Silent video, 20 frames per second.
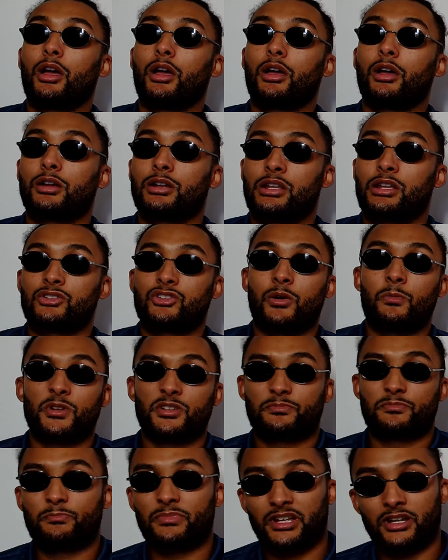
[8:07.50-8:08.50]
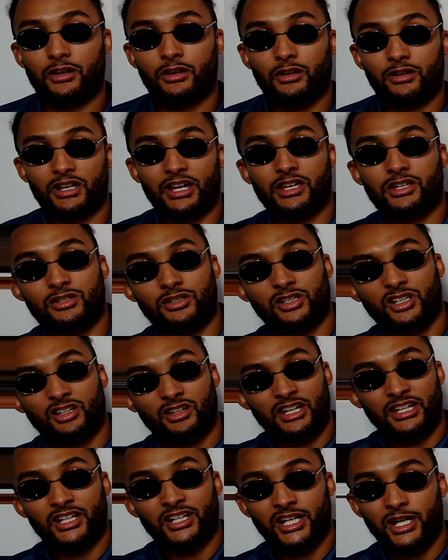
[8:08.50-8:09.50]
and then John would have been like, "Okay, Sugar,
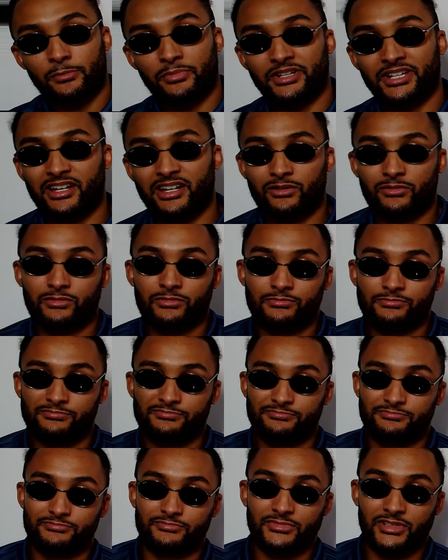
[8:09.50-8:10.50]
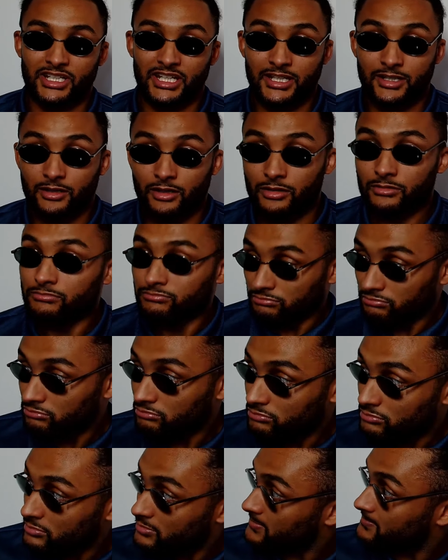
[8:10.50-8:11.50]
in the cupboard now." And he'd have gone,
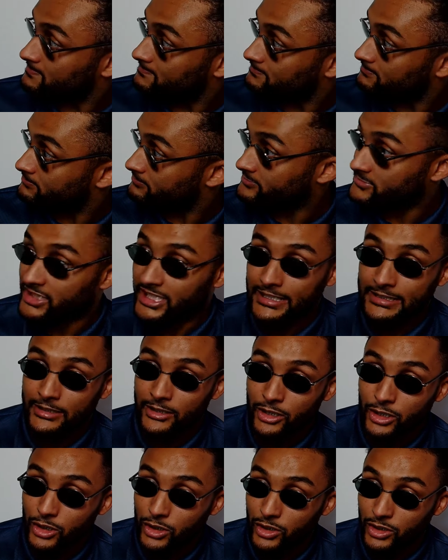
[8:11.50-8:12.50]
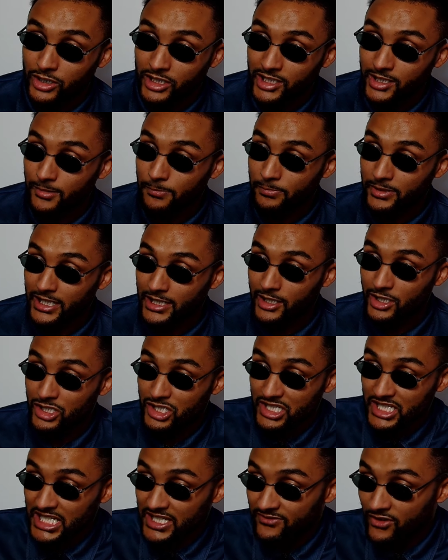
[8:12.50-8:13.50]
"Can I look? Can I peek? Can you
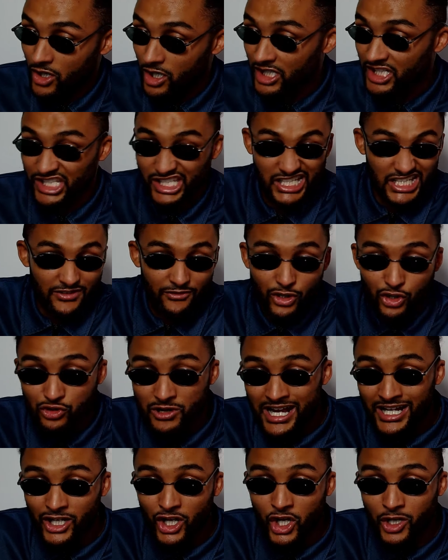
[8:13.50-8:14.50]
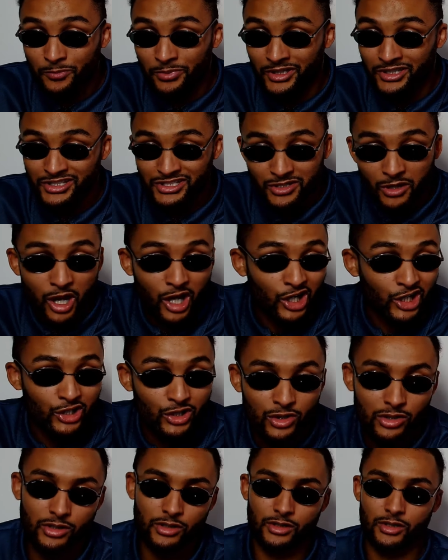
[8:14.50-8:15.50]
leave a crack open so I can
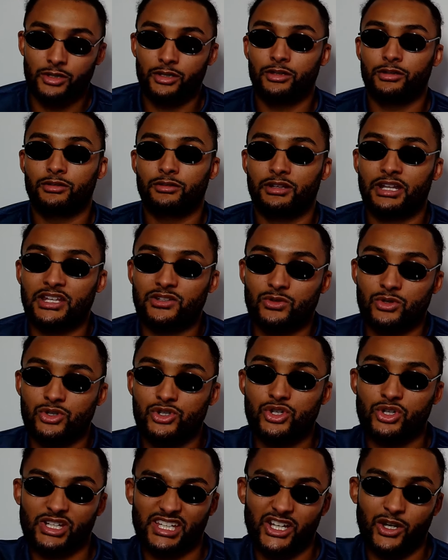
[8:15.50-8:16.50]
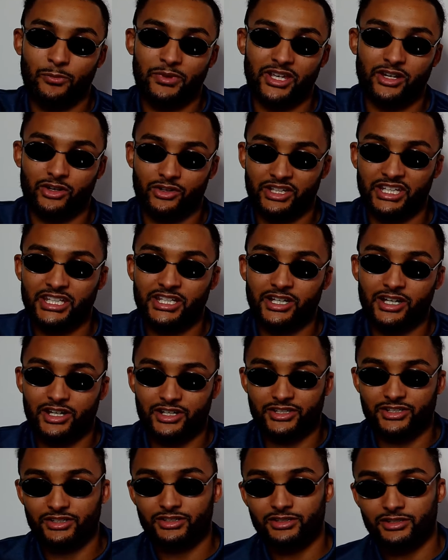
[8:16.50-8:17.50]
look?" That's what Sugar Hill be on. He
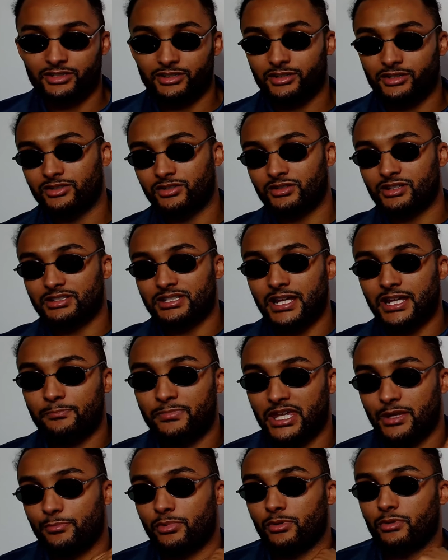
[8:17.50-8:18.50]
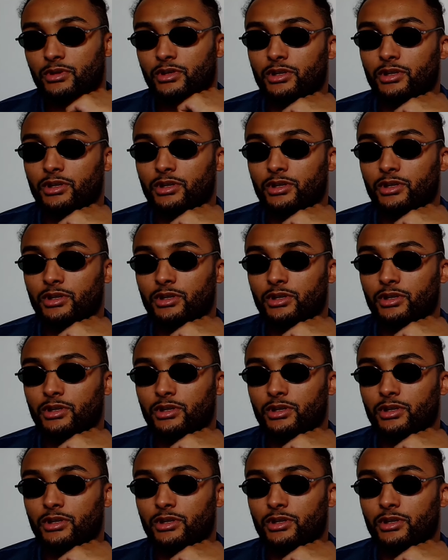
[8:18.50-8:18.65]
cucked. Do you understand, people?